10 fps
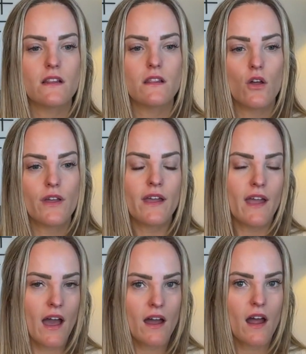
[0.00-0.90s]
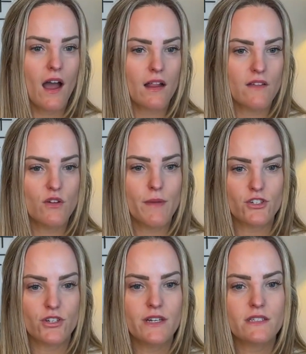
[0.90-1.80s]
looking at high-level
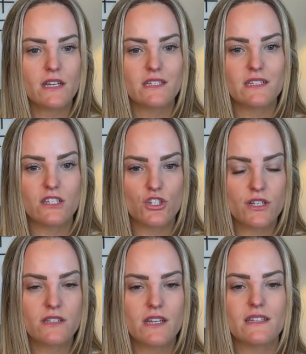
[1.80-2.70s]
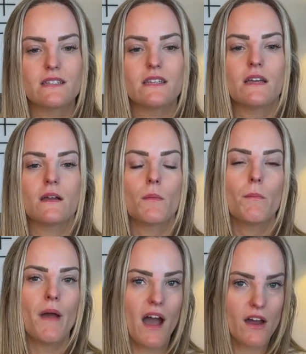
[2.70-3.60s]
metrics and decisions and seeing
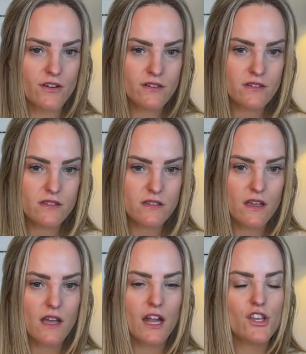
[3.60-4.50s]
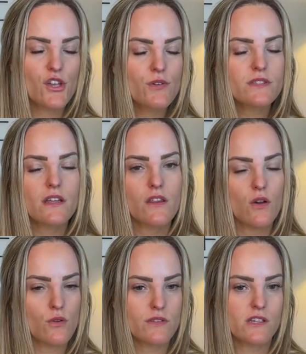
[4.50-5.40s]
patterns and using
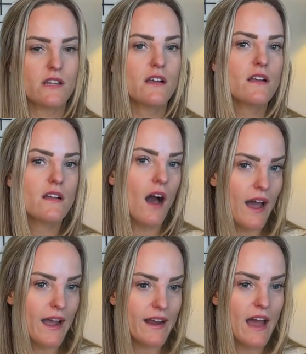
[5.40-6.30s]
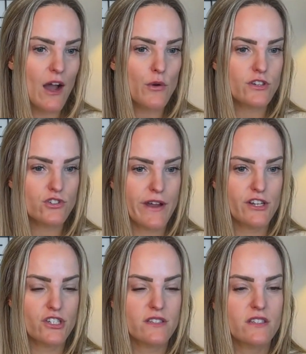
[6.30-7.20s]
those to guide our strategy.